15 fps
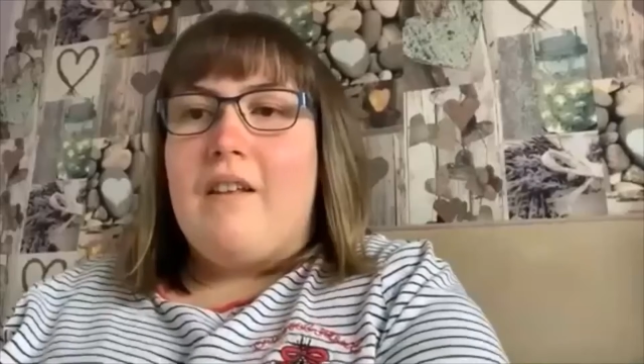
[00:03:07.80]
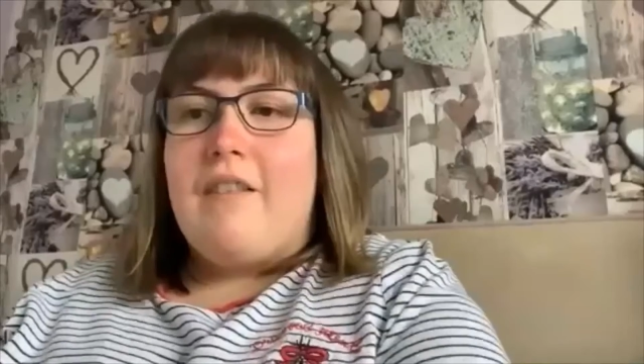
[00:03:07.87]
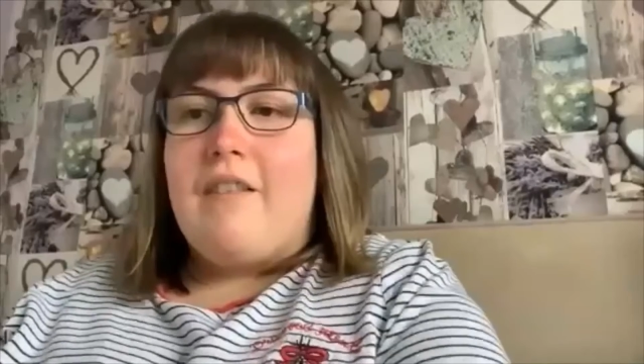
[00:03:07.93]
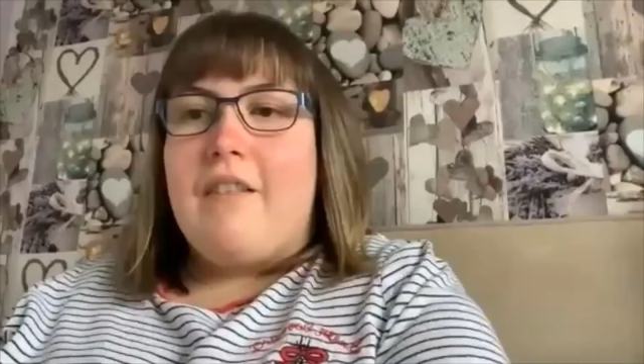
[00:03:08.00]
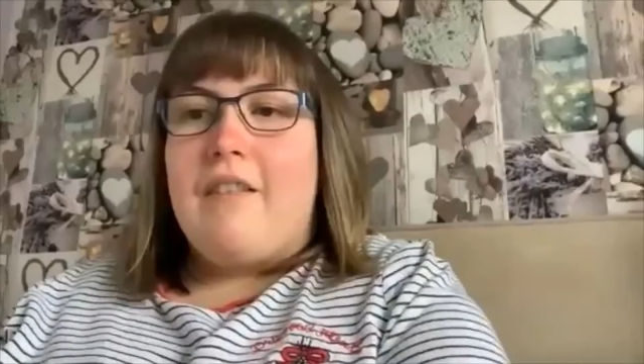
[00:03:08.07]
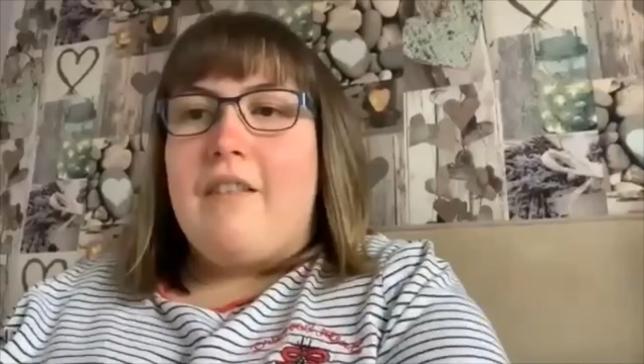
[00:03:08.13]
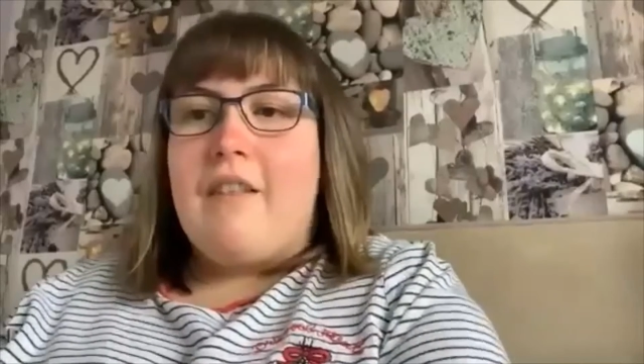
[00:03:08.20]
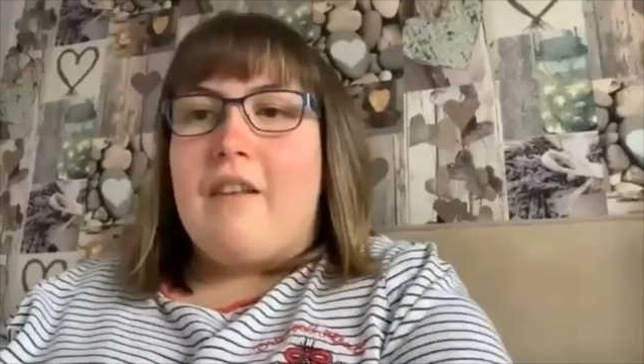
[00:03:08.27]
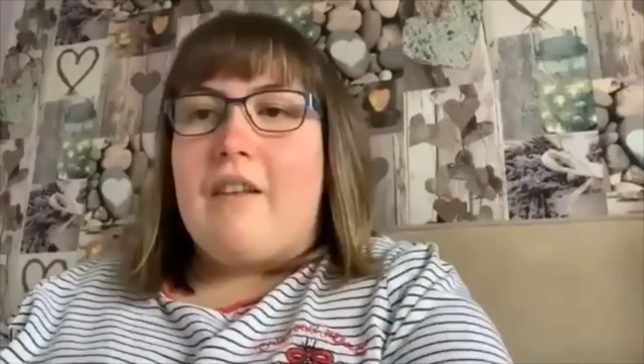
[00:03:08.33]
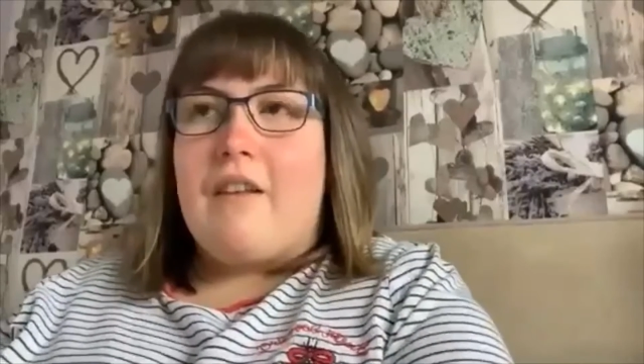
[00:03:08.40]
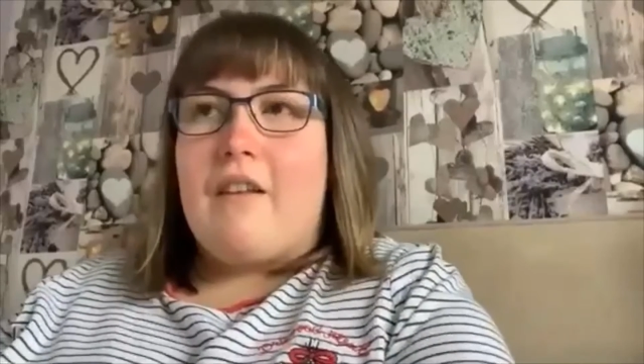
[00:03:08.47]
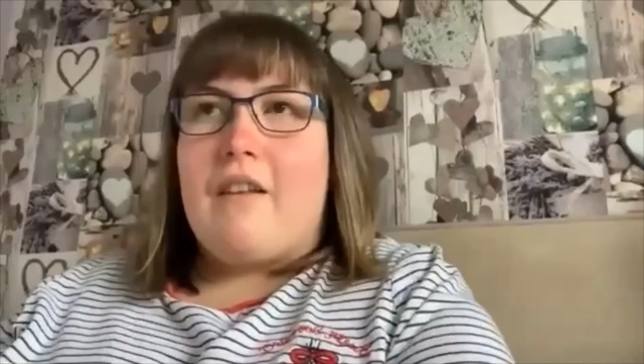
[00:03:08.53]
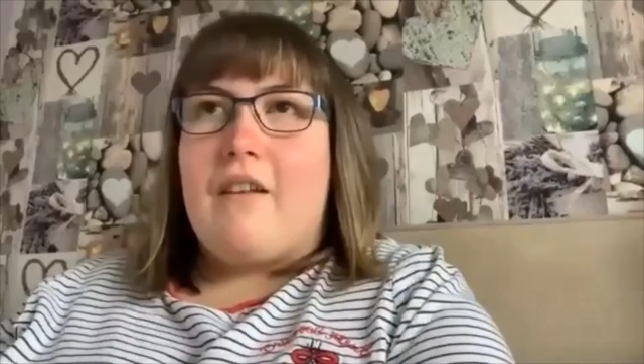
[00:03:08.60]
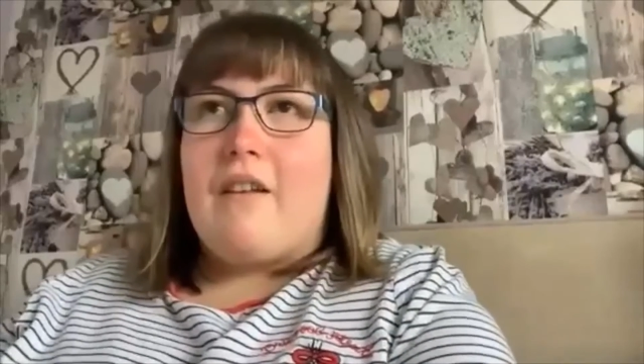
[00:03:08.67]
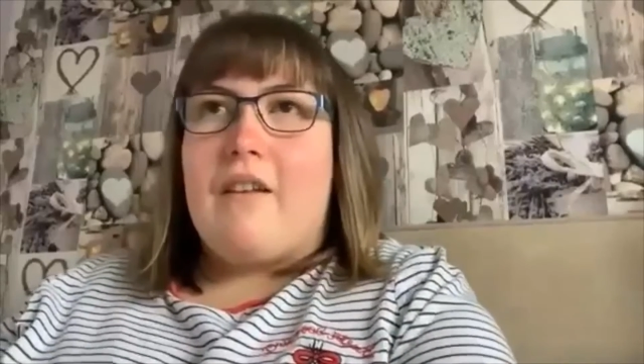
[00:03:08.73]

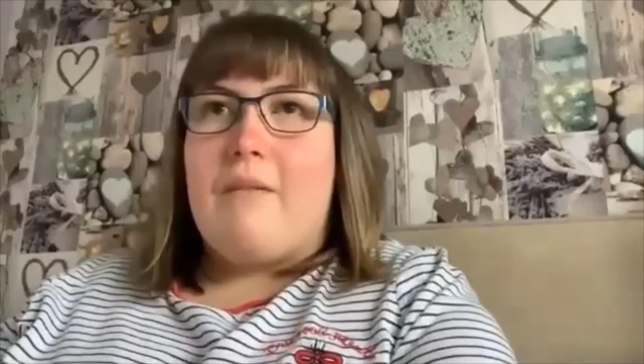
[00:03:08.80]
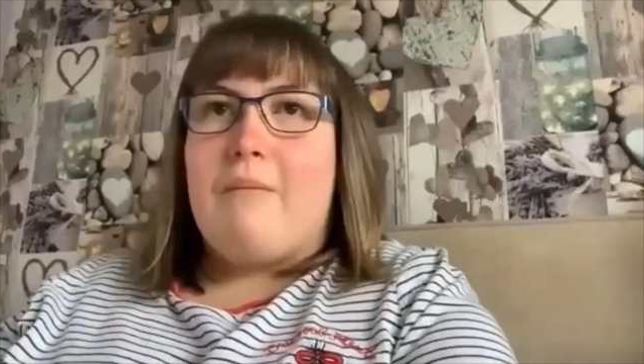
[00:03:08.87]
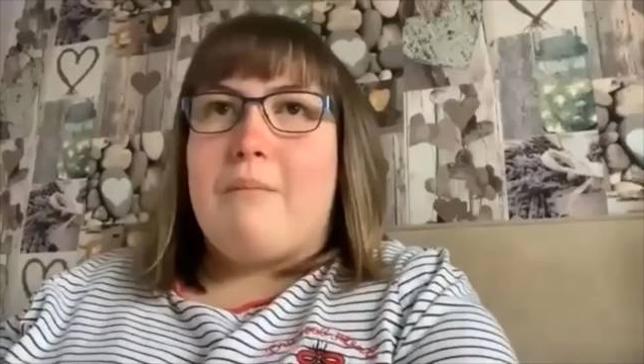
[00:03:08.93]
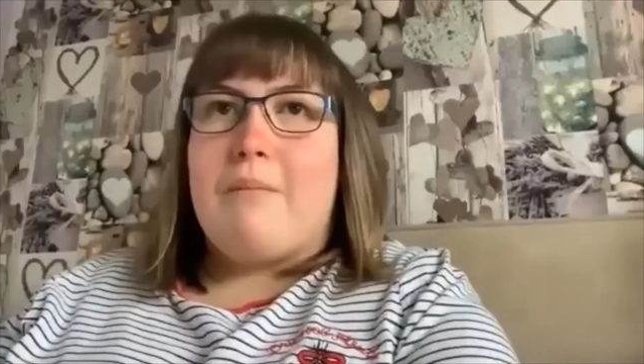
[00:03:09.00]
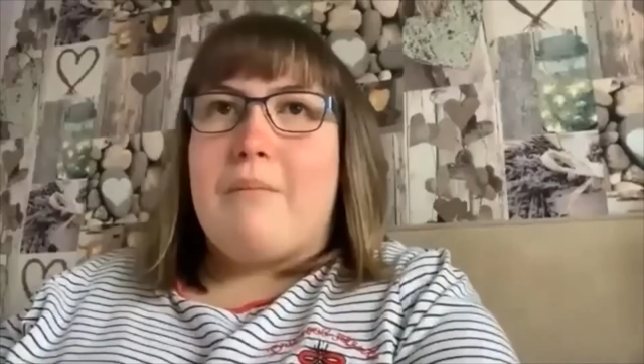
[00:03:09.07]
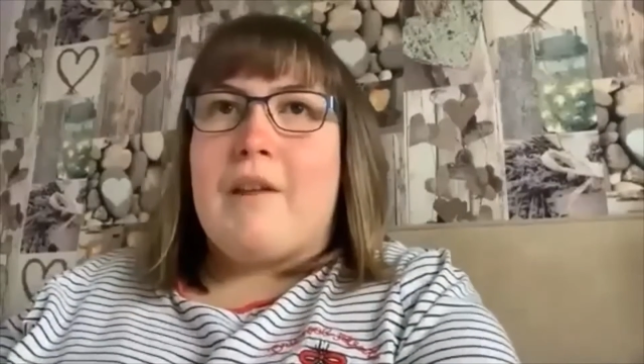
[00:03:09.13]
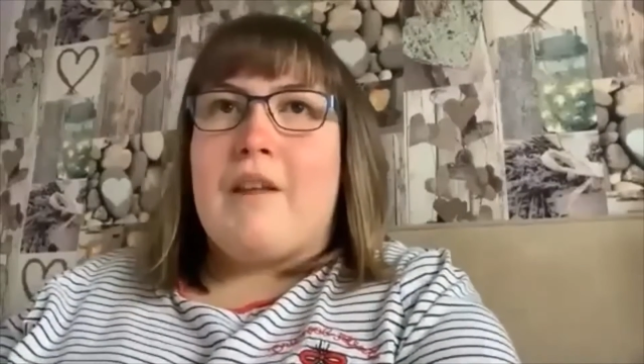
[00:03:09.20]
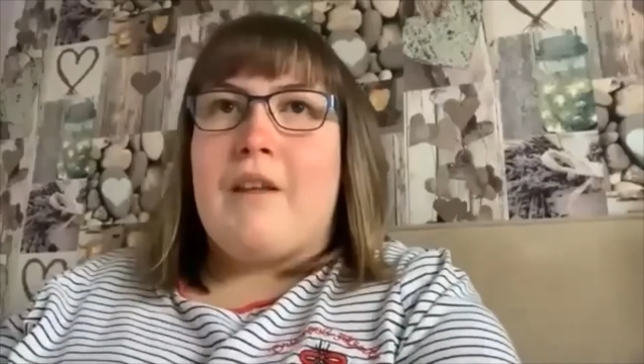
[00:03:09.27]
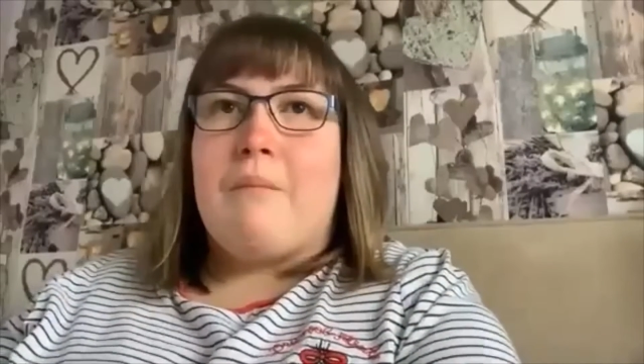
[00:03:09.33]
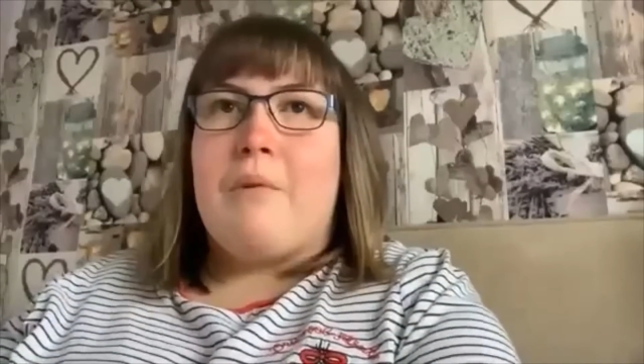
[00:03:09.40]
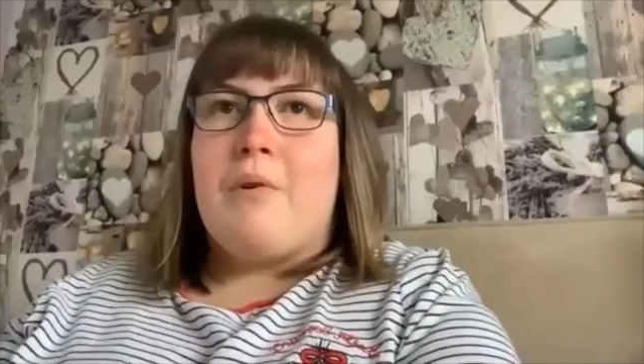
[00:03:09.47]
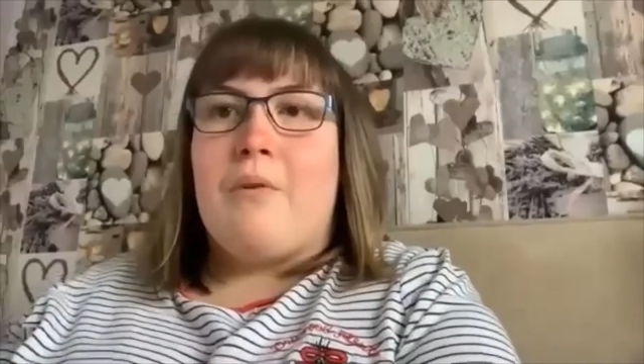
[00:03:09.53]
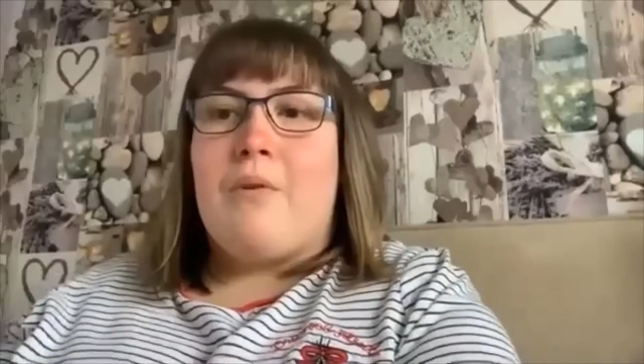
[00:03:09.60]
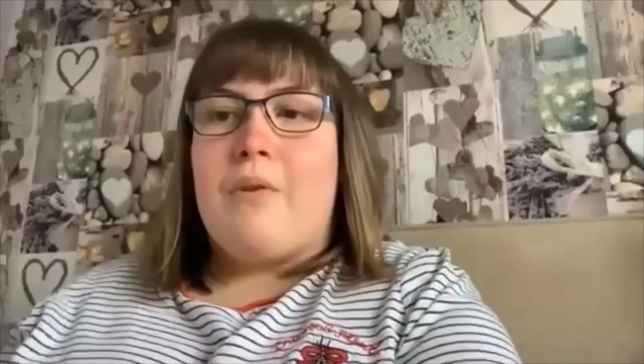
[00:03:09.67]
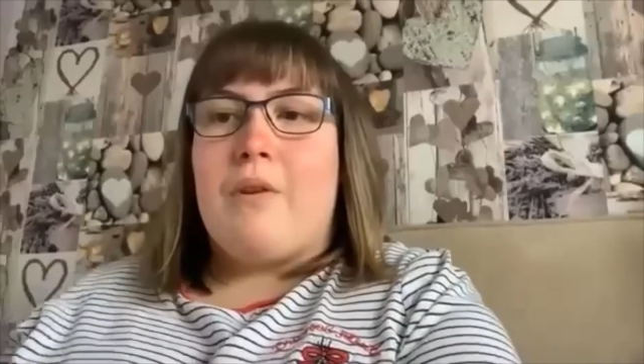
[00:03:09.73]
the people
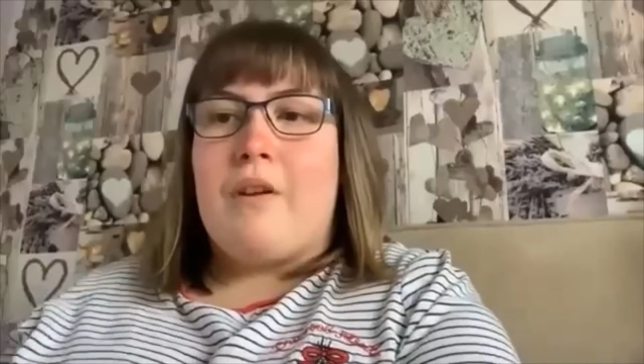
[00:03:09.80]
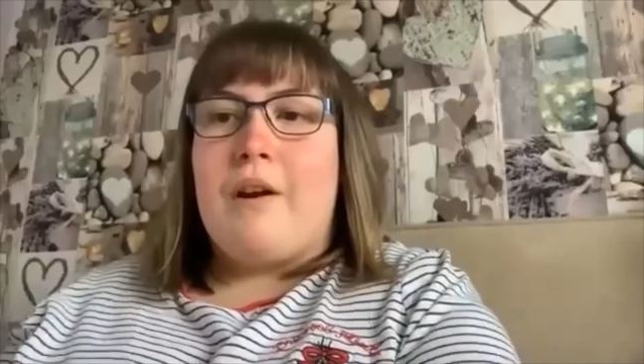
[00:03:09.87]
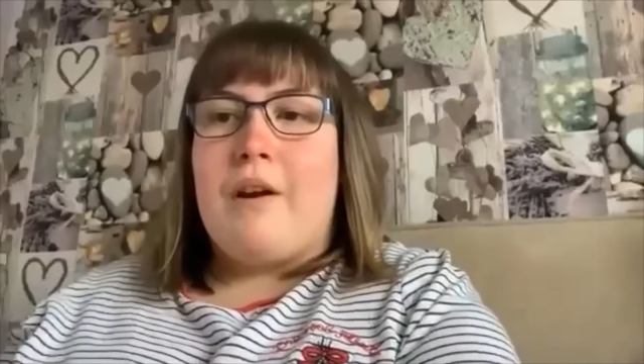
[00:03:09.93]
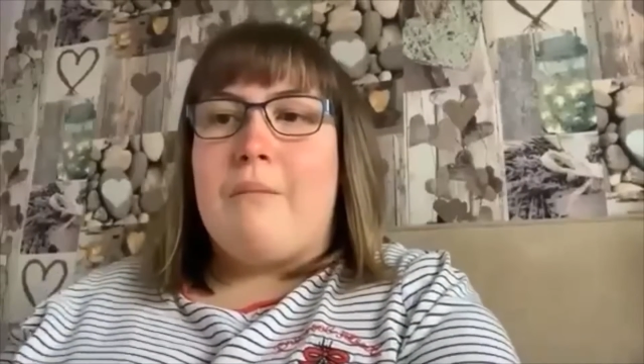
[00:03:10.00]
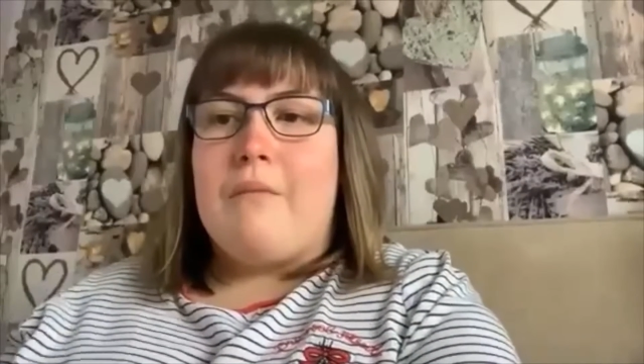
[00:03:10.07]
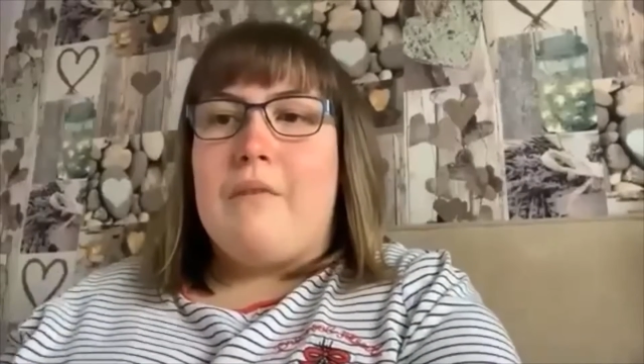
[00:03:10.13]
who come